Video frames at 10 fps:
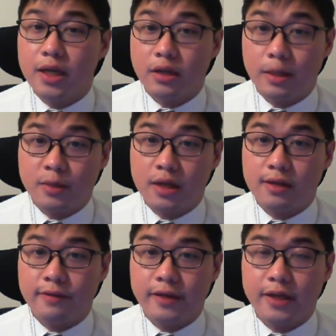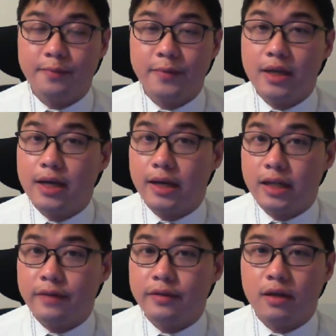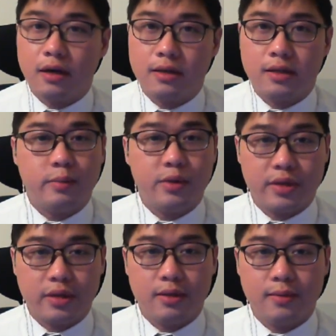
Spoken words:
cryptography, and even art and music.